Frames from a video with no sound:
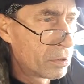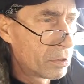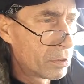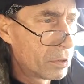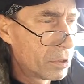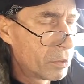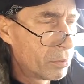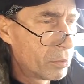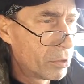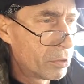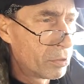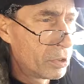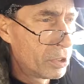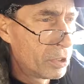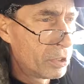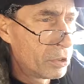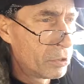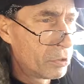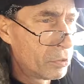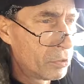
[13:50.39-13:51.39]
the
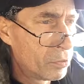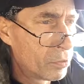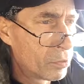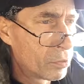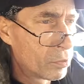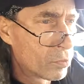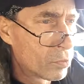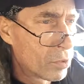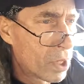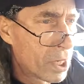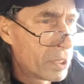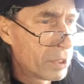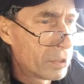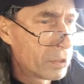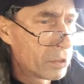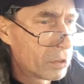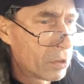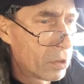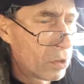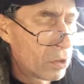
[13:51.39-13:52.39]
ability to
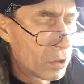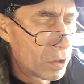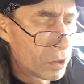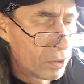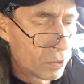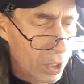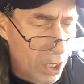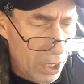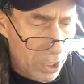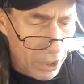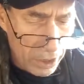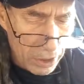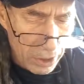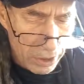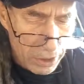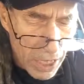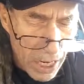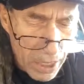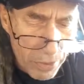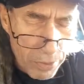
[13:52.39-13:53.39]
write
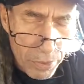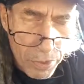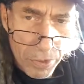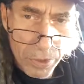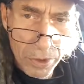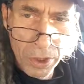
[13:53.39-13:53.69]
online, type